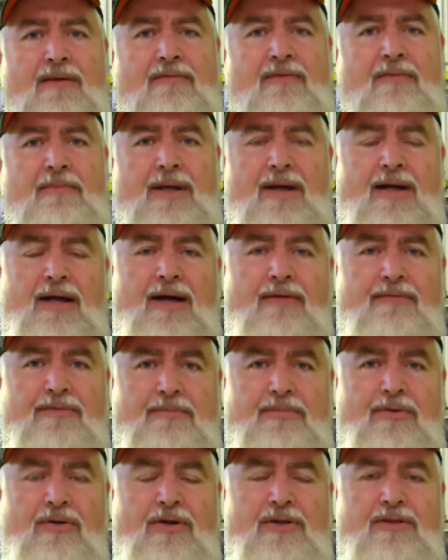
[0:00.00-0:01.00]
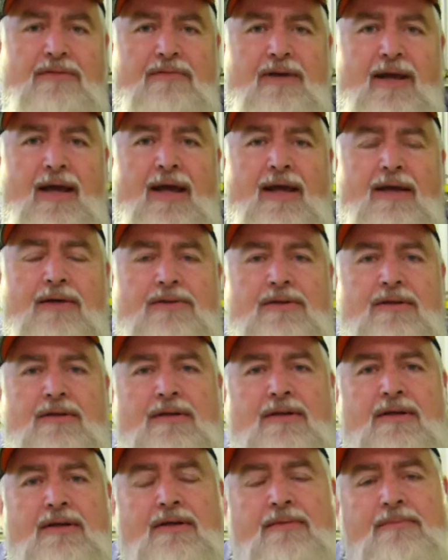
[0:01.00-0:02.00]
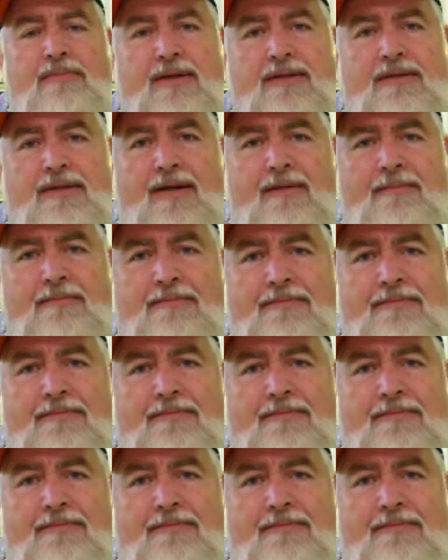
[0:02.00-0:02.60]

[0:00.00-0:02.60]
for about half the price of a house. But